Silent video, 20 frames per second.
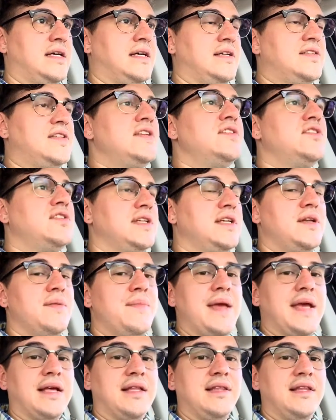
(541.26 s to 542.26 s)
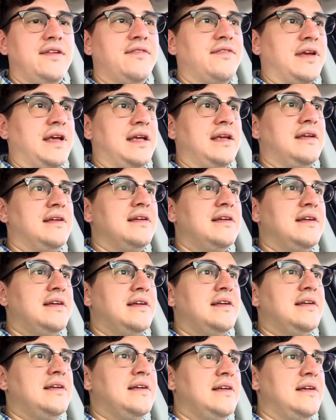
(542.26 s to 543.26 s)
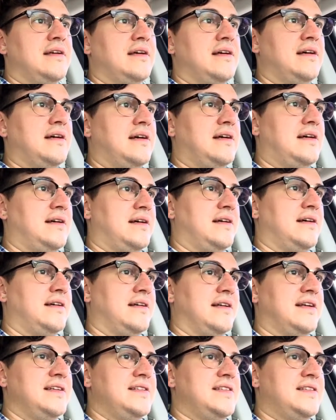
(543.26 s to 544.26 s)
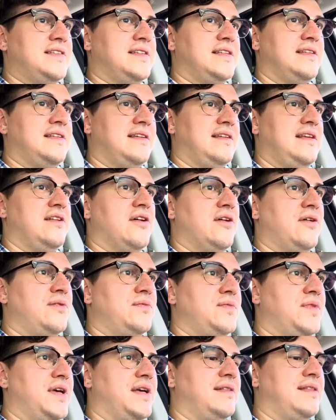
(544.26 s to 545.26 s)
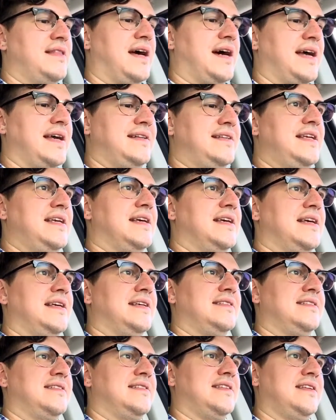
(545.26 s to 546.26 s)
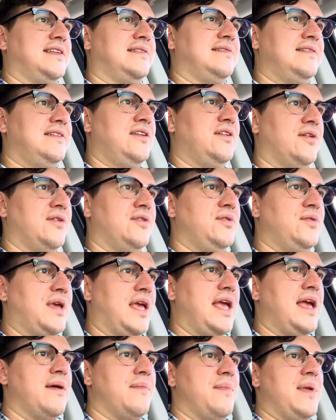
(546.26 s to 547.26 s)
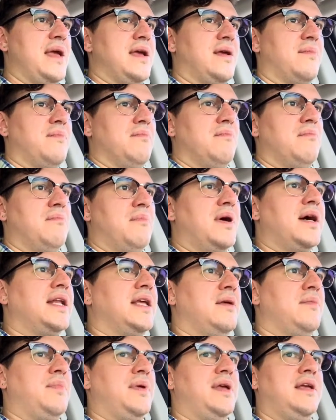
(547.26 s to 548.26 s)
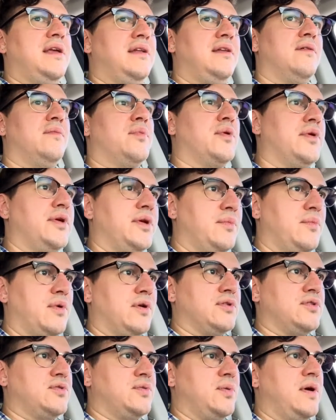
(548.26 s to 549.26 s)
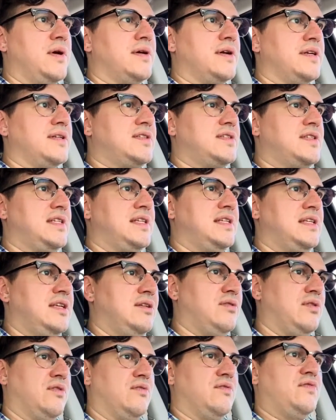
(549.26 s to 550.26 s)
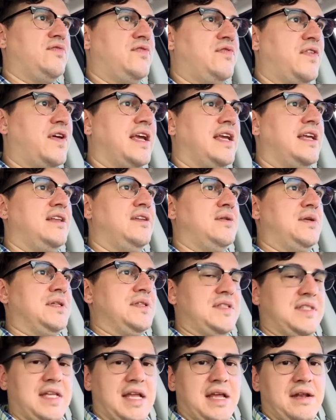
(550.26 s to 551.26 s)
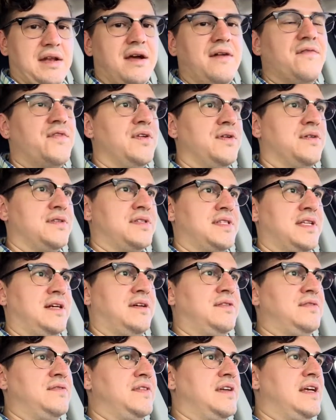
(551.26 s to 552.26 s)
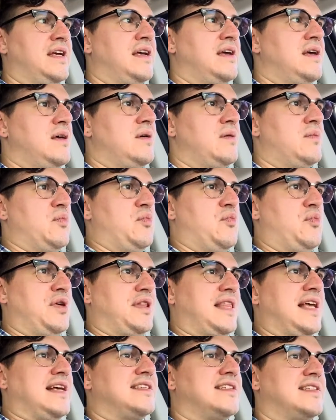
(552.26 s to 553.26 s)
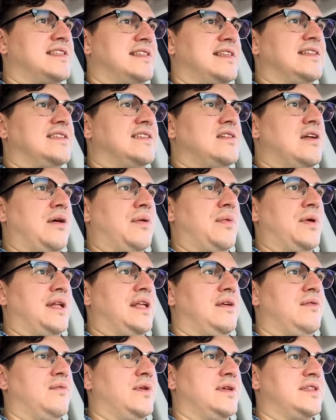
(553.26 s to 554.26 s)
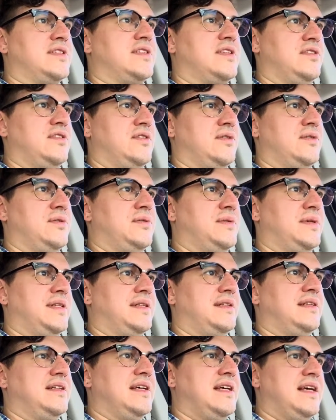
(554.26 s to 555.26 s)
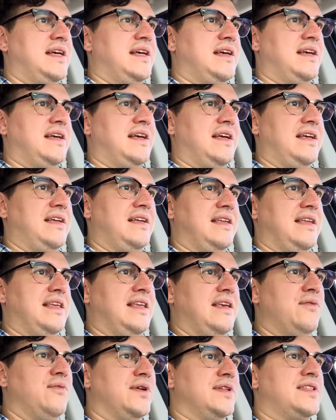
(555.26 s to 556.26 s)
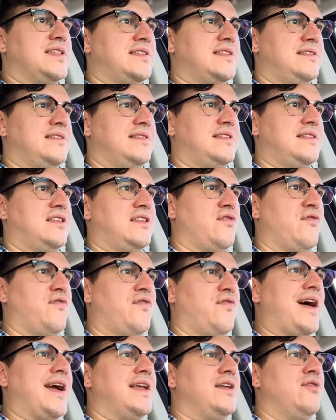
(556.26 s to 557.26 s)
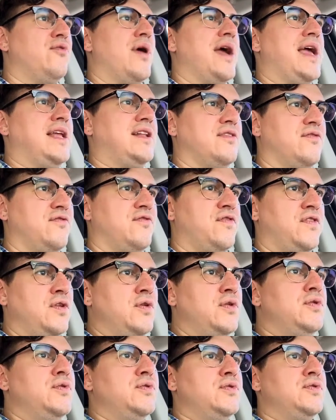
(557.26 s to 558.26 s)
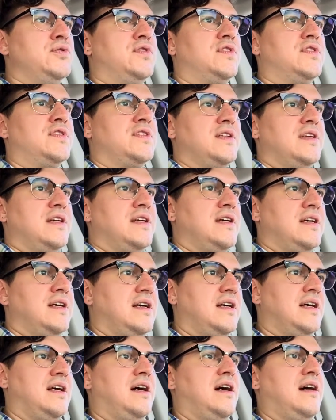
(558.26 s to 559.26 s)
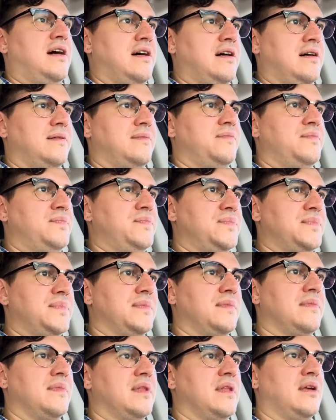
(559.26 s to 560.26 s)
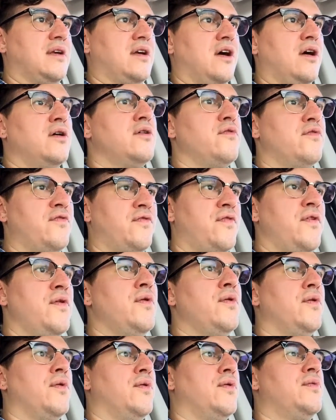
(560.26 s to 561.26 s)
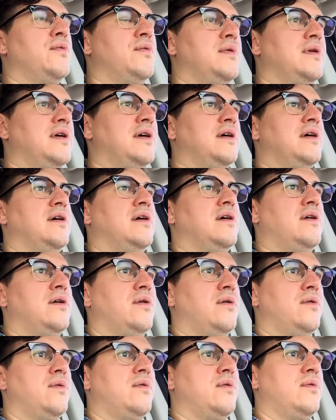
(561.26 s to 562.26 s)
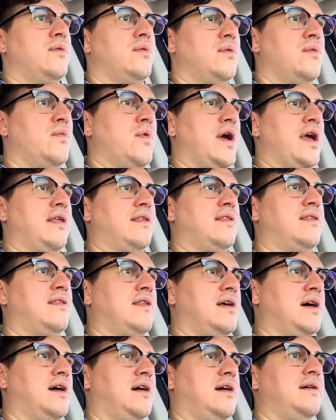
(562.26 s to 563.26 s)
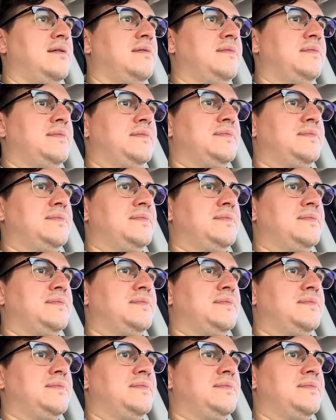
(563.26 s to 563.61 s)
essentially to make a living because uh, you know the the idea is that you know you can't make money being a brilliant martial artist. You can fight, you can stand up for yourself, but that's that's not what he wants to do, and he wants to find a way to fuse uh, kung fu with uh,